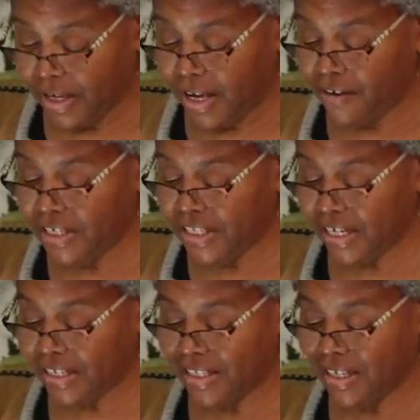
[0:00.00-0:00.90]
Every
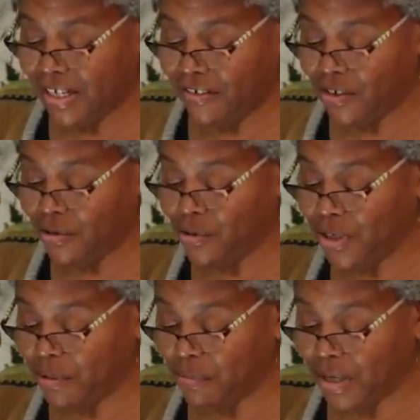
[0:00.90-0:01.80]
second Sunday of the New
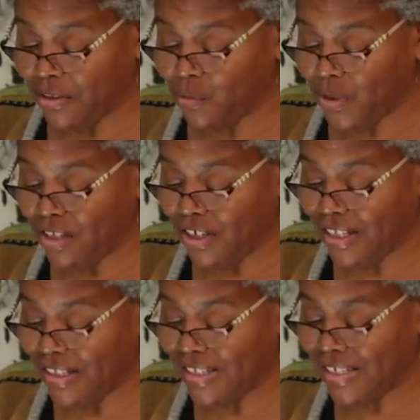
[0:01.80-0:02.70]
Year month, we look
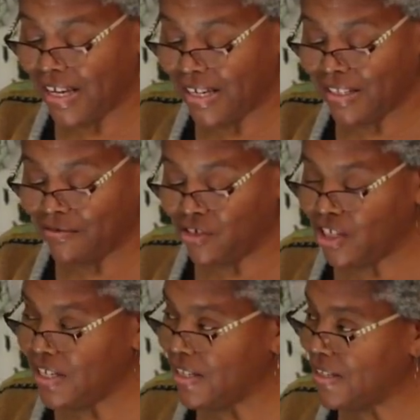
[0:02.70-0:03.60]
at this text of
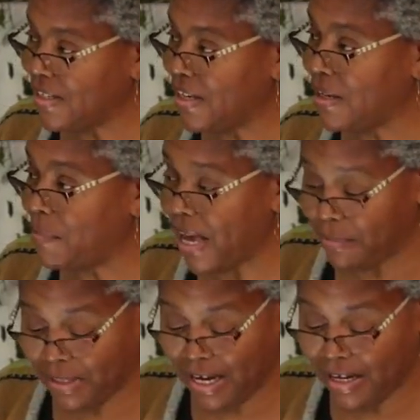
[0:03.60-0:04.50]
Jesus getting
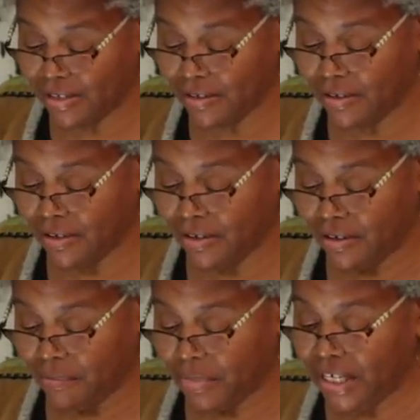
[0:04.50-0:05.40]
baptized.
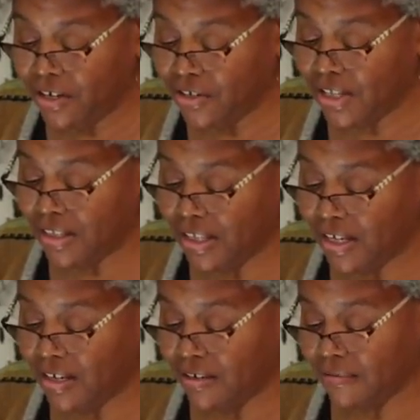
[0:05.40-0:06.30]
But here's the
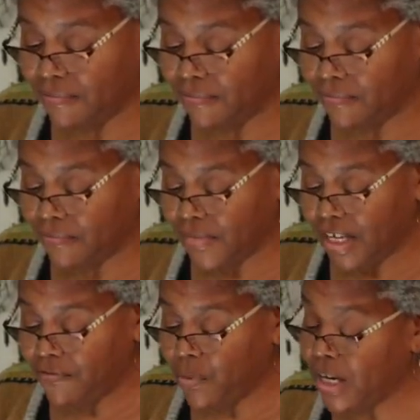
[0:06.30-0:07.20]
thing.
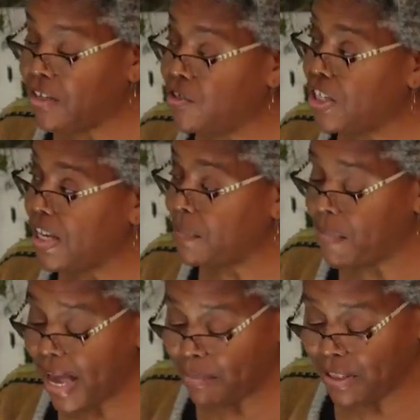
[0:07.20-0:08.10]
If we understand
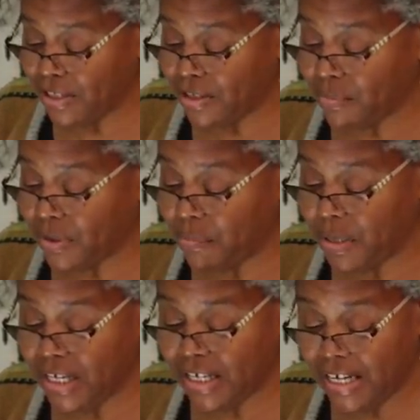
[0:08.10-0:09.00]
baptism to
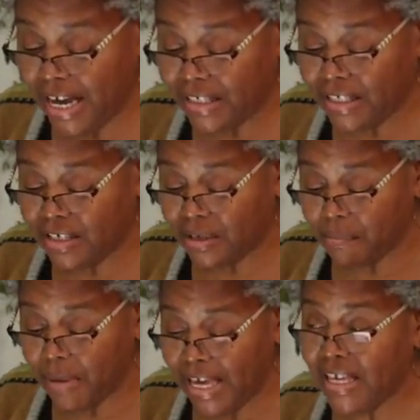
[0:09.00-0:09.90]
be connected to
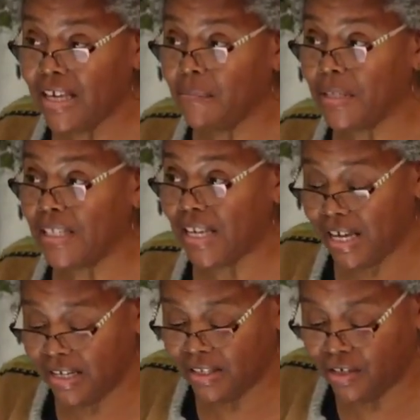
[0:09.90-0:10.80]
making
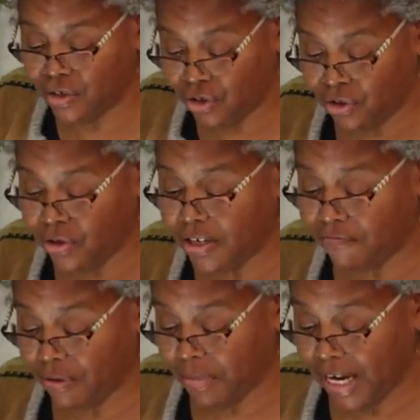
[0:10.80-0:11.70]
mistakes and turning
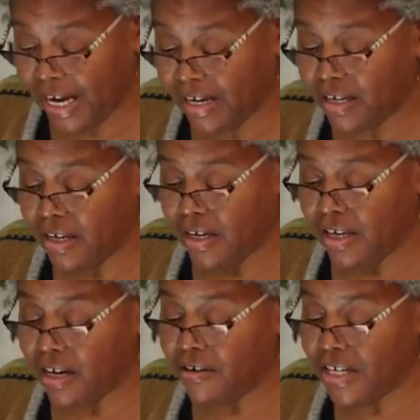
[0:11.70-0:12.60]
from God
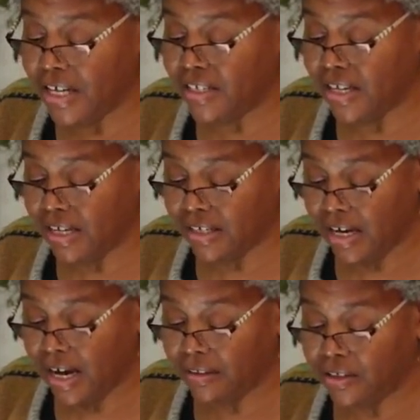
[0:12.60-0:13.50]
and our need to
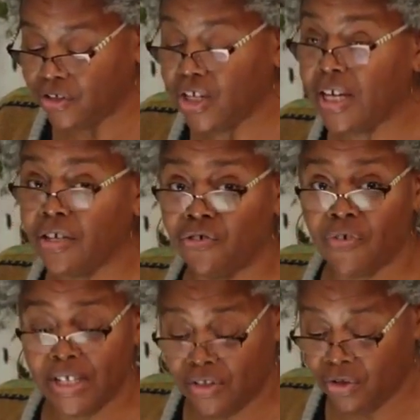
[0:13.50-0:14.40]
acknowledge and
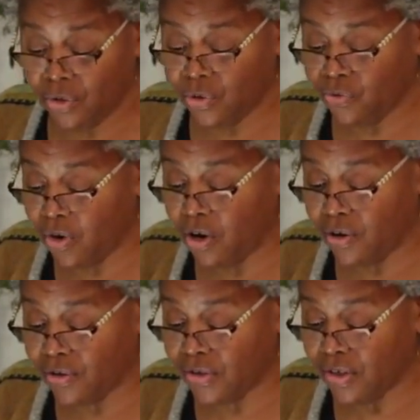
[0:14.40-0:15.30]
address those
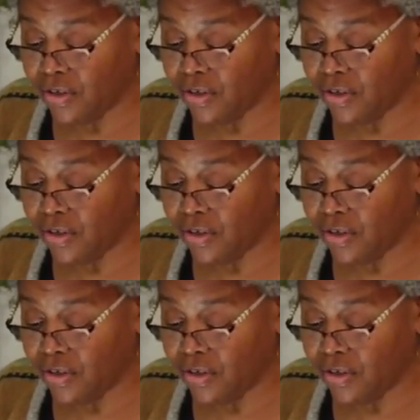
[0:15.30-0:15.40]
wrongs,